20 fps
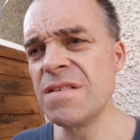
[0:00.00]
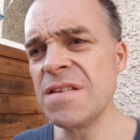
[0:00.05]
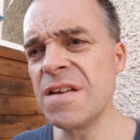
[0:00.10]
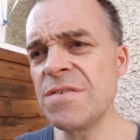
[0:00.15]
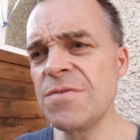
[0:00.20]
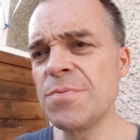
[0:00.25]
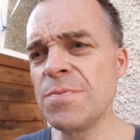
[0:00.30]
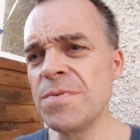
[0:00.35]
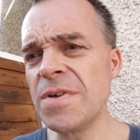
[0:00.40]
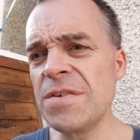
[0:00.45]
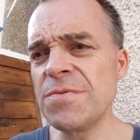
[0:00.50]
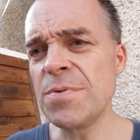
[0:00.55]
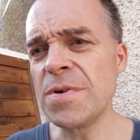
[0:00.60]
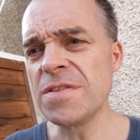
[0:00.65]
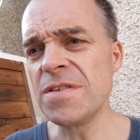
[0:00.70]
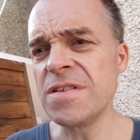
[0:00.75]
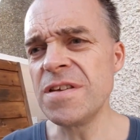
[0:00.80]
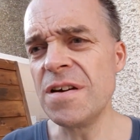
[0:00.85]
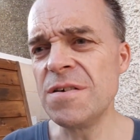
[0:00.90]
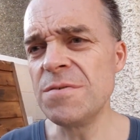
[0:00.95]
That's
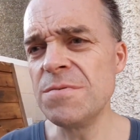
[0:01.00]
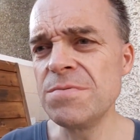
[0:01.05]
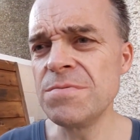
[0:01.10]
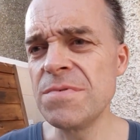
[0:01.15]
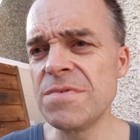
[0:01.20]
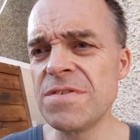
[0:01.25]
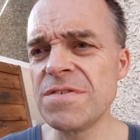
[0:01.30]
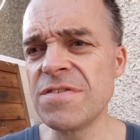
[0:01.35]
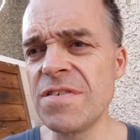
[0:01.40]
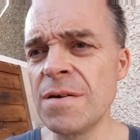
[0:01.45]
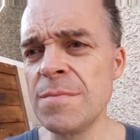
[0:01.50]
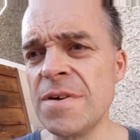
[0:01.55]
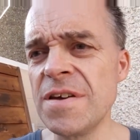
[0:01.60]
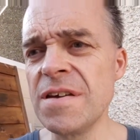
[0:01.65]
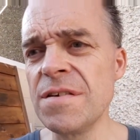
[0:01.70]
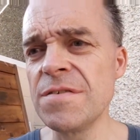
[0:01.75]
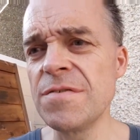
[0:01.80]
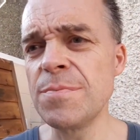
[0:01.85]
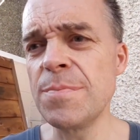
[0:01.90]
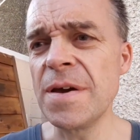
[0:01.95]
one of the old summer
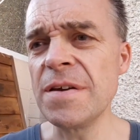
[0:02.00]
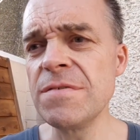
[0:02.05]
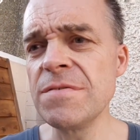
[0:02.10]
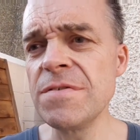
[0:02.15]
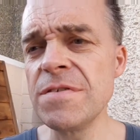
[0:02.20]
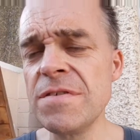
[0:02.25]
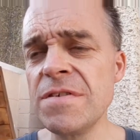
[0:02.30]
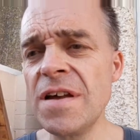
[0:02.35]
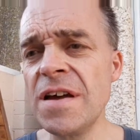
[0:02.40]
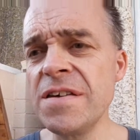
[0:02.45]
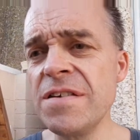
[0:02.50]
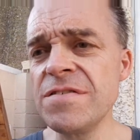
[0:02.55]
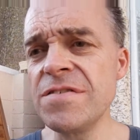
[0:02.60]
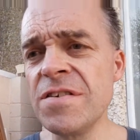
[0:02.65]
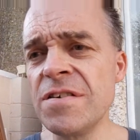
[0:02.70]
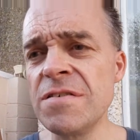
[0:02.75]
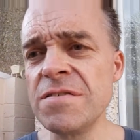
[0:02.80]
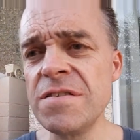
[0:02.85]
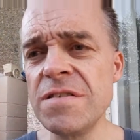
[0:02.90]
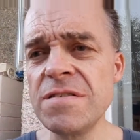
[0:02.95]
house panels, an
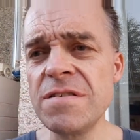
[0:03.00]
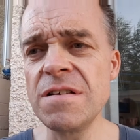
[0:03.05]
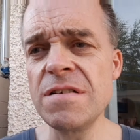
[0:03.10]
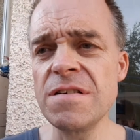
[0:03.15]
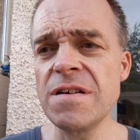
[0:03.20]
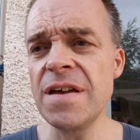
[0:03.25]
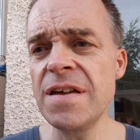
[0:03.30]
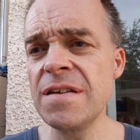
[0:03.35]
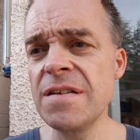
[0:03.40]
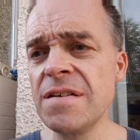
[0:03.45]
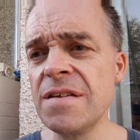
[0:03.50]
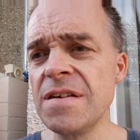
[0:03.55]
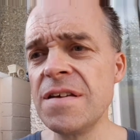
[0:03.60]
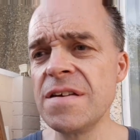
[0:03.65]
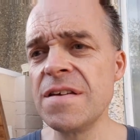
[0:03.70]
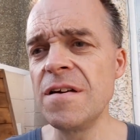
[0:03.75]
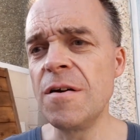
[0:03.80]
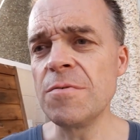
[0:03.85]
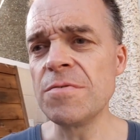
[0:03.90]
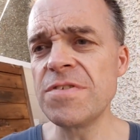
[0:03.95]
eight-sided, like a
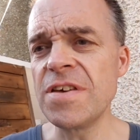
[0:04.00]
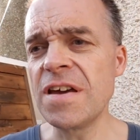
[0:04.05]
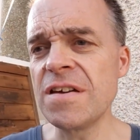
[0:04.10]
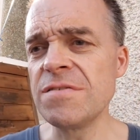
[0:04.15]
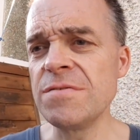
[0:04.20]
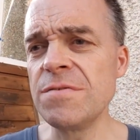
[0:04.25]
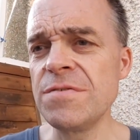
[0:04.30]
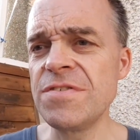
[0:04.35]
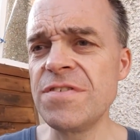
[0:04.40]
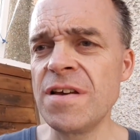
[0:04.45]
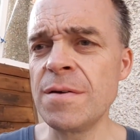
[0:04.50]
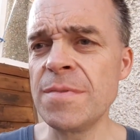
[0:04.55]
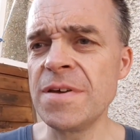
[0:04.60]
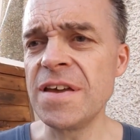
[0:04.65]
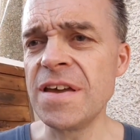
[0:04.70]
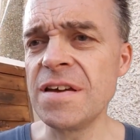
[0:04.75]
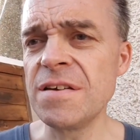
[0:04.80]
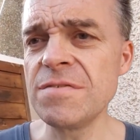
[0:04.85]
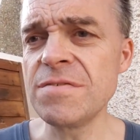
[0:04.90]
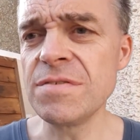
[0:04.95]
octagonal summer
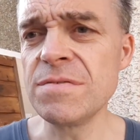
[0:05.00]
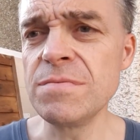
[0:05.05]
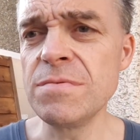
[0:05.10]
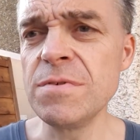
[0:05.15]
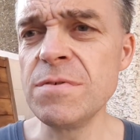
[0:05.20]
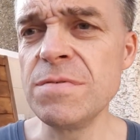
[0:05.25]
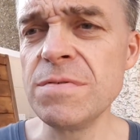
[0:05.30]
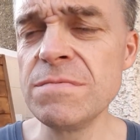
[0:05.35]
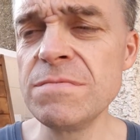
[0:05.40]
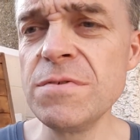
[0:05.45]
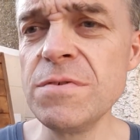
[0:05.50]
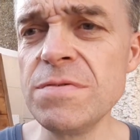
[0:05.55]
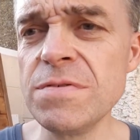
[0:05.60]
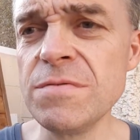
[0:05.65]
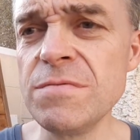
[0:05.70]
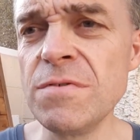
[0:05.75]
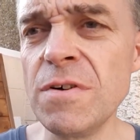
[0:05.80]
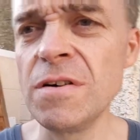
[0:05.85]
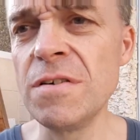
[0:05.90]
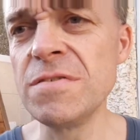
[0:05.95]
house, the roof
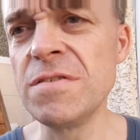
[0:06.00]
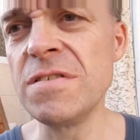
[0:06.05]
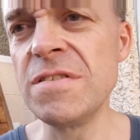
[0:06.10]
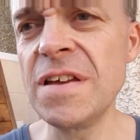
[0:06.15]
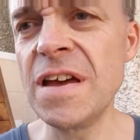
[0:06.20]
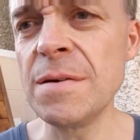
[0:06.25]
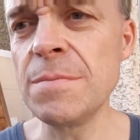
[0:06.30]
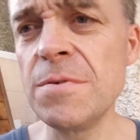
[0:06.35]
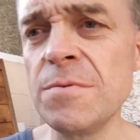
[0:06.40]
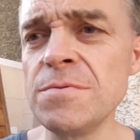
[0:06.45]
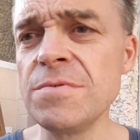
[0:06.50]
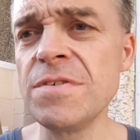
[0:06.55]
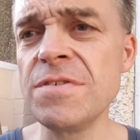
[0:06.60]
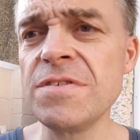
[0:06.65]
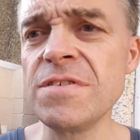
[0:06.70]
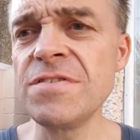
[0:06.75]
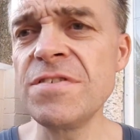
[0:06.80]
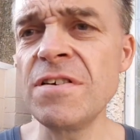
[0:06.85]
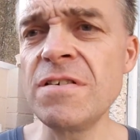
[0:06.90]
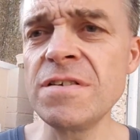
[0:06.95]
had rotted and that, all
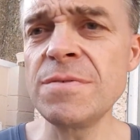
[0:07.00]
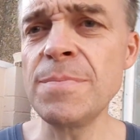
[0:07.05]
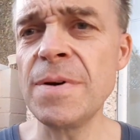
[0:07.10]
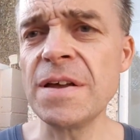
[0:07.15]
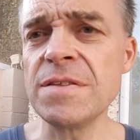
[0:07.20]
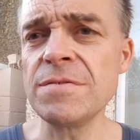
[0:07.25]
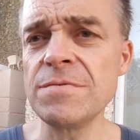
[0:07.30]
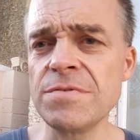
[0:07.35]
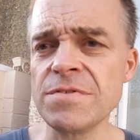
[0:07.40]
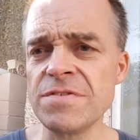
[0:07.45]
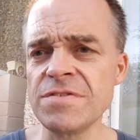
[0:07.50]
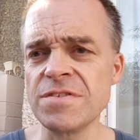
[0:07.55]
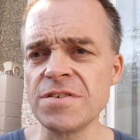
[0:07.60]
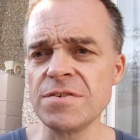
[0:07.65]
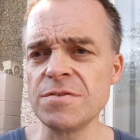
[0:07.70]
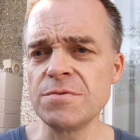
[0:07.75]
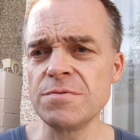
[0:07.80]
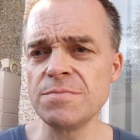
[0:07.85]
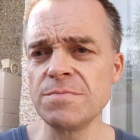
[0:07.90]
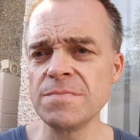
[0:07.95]
the side panels are
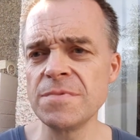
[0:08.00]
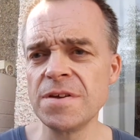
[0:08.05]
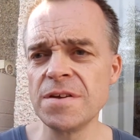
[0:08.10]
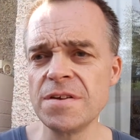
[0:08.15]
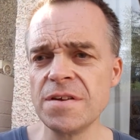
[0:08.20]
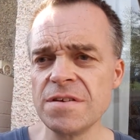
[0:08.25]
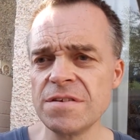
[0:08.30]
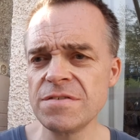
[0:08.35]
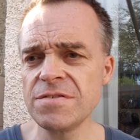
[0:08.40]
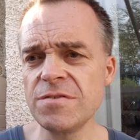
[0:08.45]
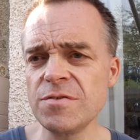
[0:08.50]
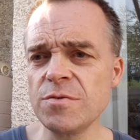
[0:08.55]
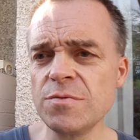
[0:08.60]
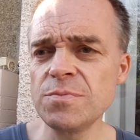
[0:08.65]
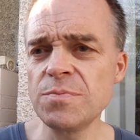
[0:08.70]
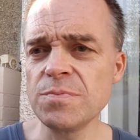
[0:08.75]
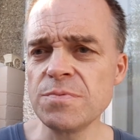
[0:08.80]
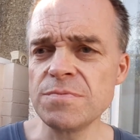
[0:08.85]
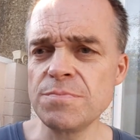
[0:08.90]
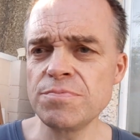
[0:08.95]
still
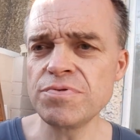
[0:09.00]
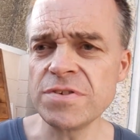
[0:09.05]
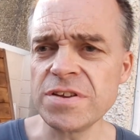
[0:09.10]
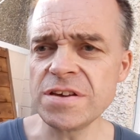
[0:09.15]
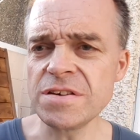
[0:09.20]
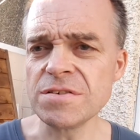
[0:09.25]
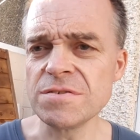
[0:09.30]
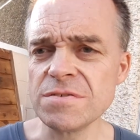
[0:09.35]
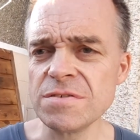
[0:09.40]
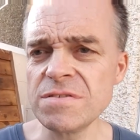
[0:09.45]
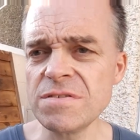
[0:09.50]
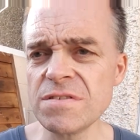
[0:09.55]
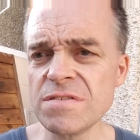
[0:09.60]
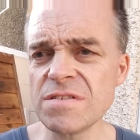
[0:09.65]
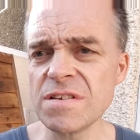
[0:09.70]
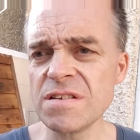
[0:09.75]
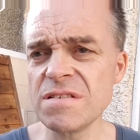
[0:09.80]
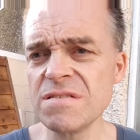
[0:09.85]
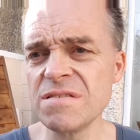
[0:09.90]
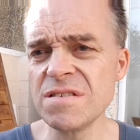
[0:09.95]
pretty good,
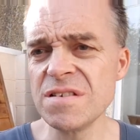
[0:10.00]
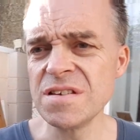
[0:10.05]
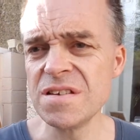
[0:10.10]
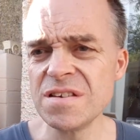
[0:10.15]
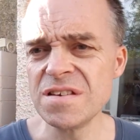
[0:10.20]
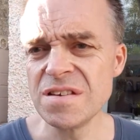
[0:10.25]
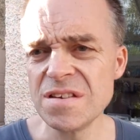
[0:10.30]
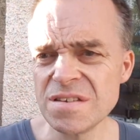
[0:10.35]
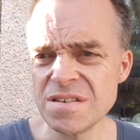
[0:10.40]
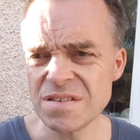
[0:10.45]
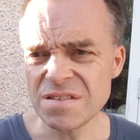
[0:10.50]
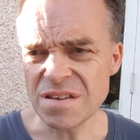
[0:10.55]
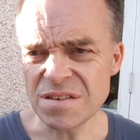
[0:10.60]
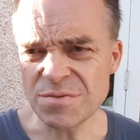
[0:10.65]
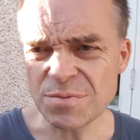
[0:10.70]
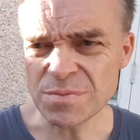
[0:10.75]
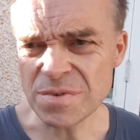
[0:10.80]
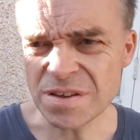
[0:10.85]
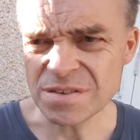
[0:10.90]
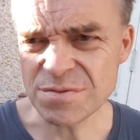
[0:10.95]
so
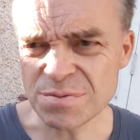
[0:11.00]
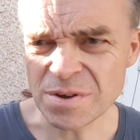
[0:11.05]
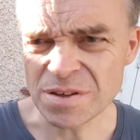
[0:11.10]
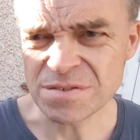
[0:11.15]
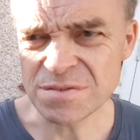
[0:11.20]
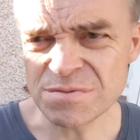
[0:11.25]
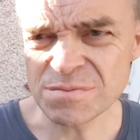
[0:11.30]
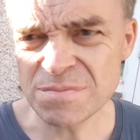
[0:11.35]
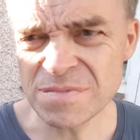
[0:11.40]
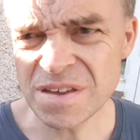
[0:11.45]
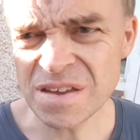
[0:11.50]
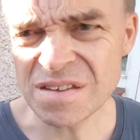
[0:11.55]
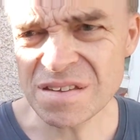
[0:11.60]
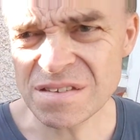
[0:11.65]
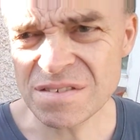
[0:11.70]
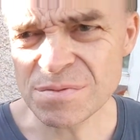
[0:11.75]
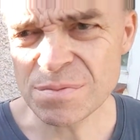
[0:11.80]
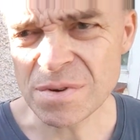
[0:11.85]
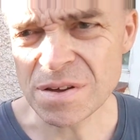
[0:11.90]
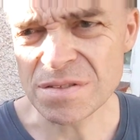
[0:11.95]
that's one of them there,
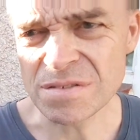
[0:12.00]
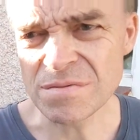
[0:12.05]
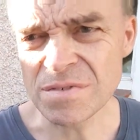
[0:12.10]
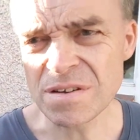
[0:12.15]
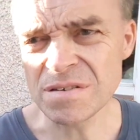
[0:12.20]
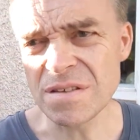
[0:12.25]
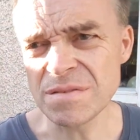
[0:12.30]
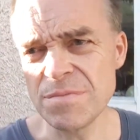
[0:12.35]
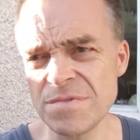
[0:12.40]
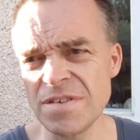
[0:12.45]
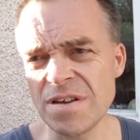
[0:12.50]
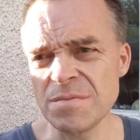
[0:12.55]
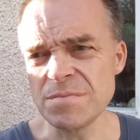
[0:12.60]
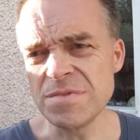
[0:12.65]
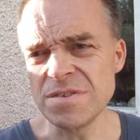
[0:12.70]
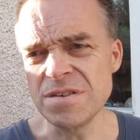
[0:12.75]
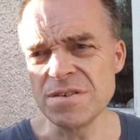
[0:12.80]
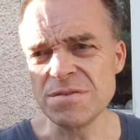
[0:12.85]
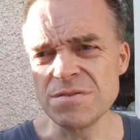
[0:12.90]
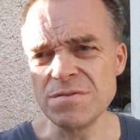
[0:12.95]
that's one of the items I
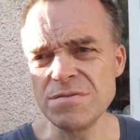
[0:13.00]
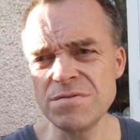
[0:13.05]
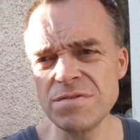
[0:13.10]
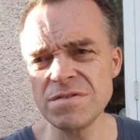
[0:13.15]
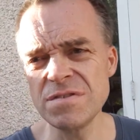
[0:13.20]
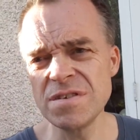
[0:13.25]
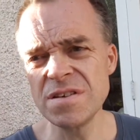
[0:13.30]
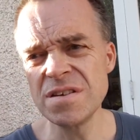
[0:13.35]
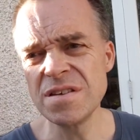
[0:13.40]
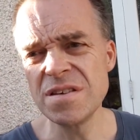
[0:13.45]
haven't used.